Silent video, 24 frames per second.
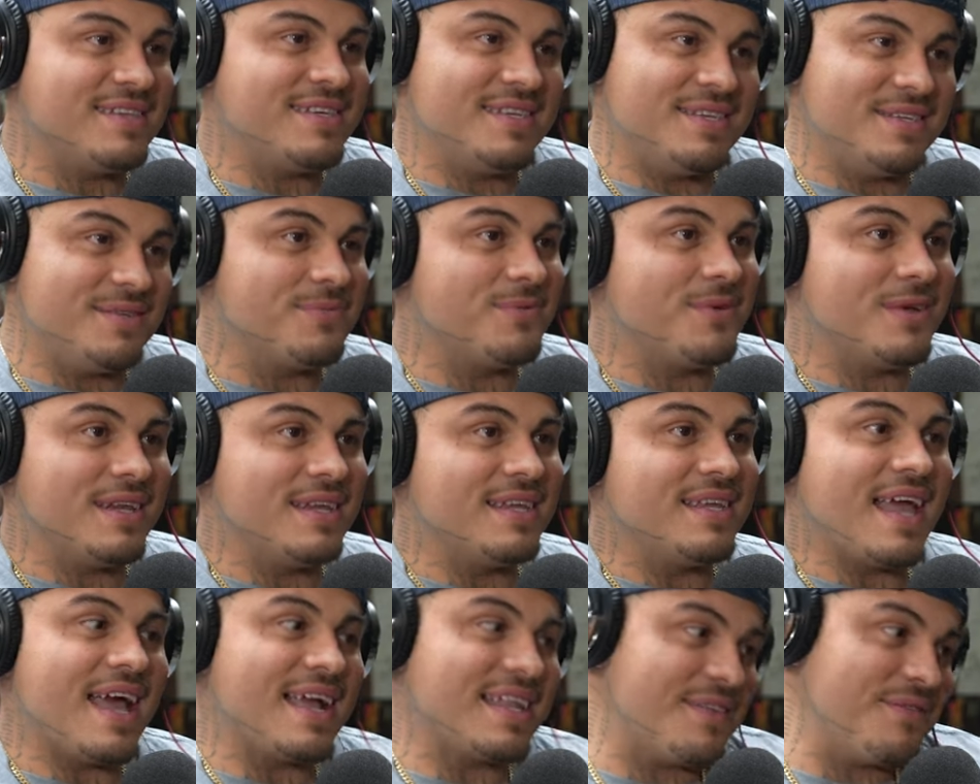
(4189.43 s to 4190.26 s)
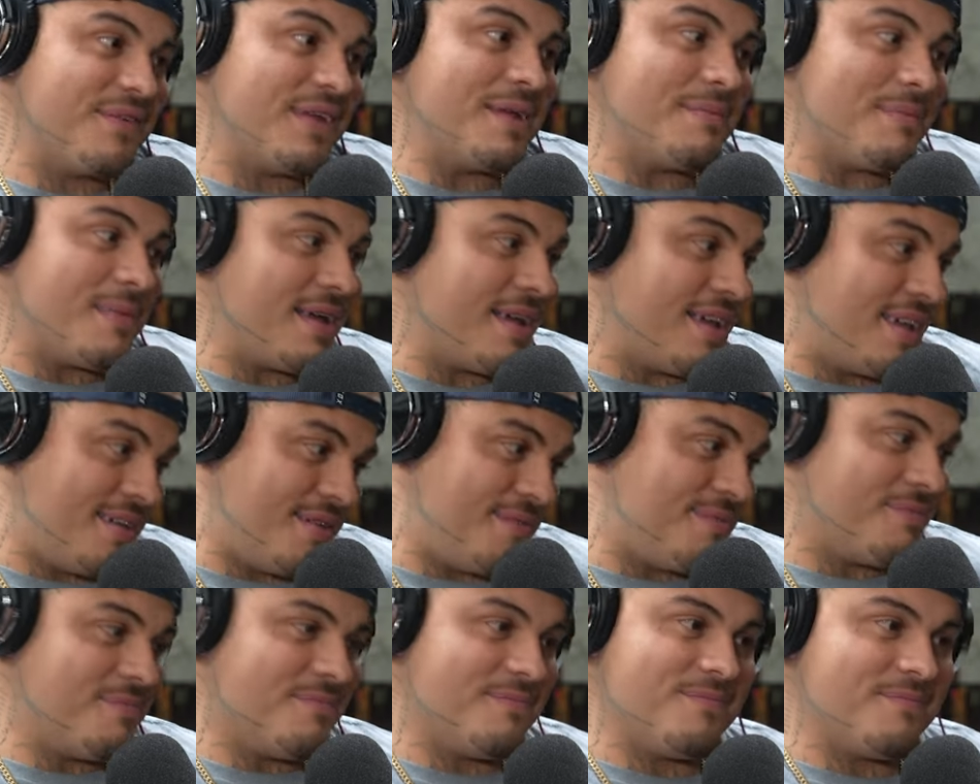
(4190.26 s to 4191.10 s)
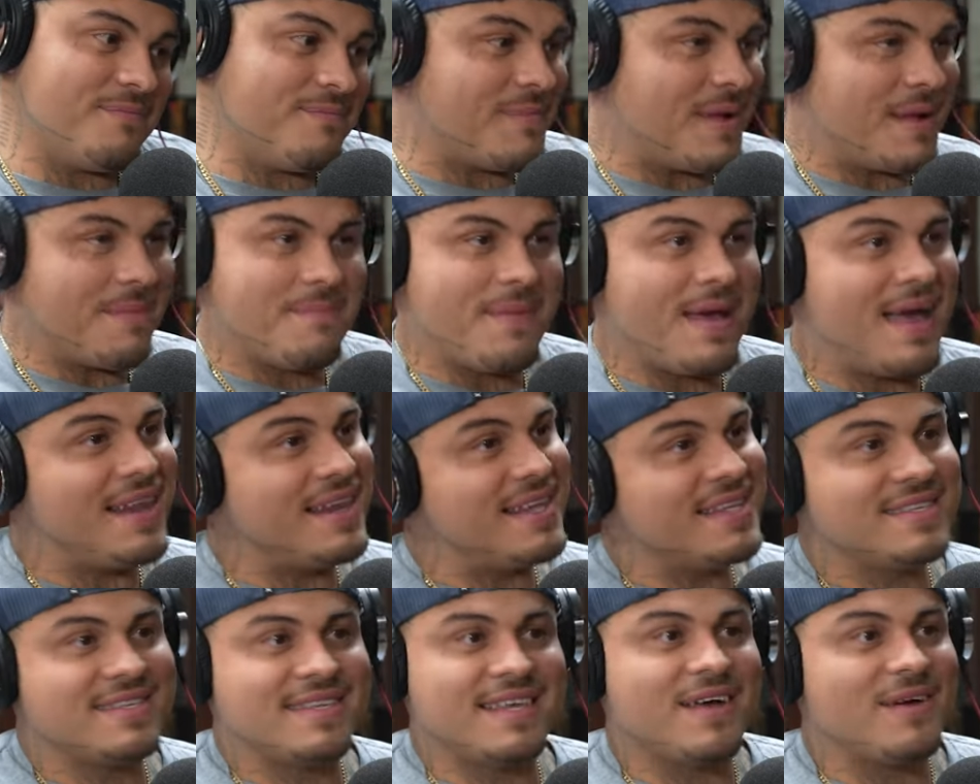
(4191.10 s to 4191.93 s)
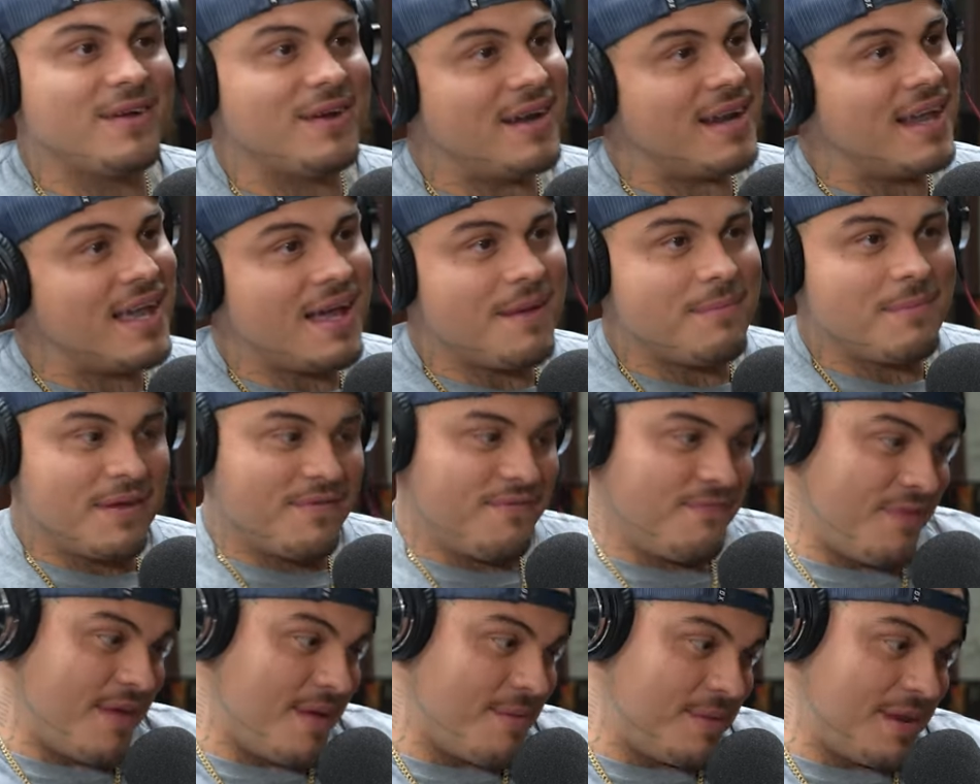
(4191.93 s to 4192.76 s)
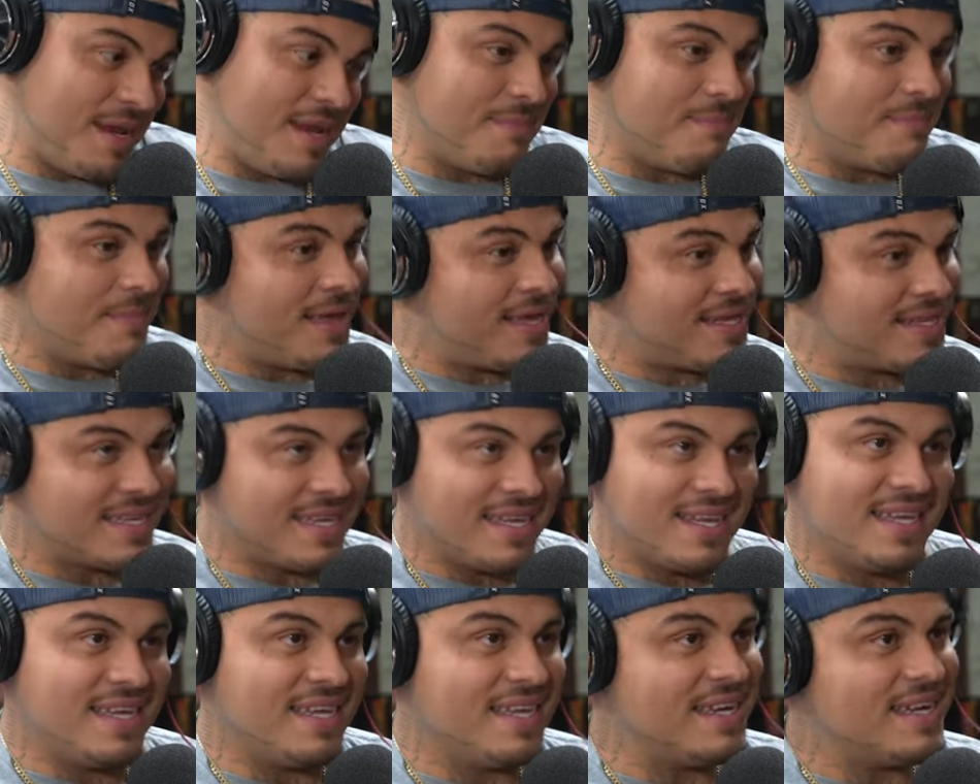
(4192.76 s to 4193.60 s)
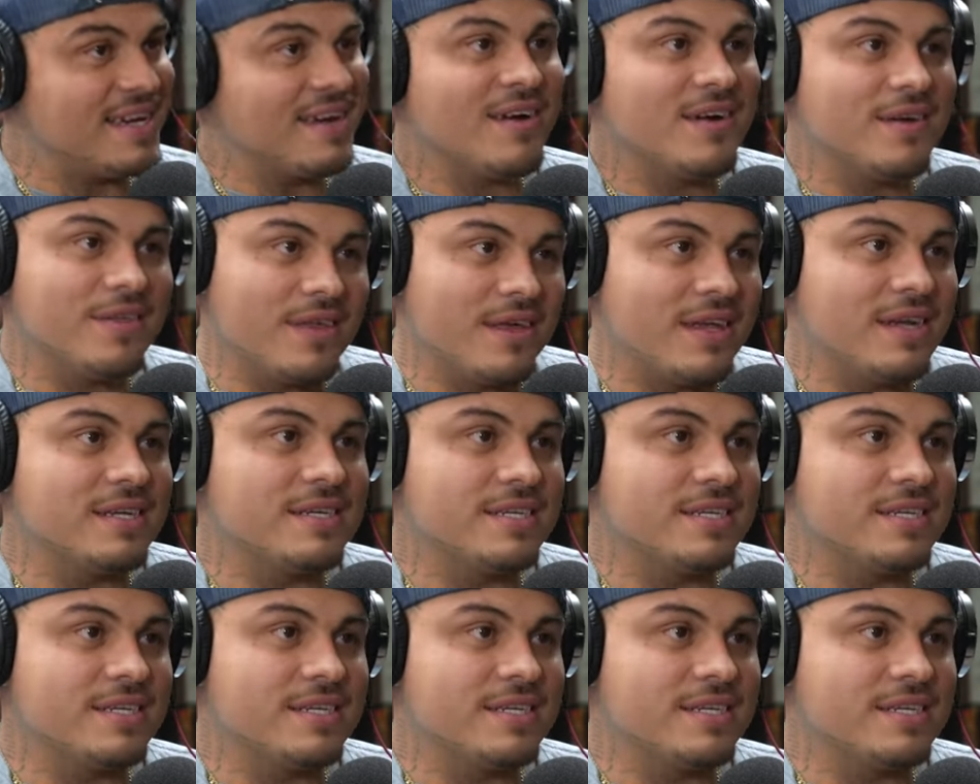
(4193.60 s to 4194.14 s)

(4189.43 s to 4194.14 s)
She's really activated my my balance out a lot, my feminine, masculine, and all that.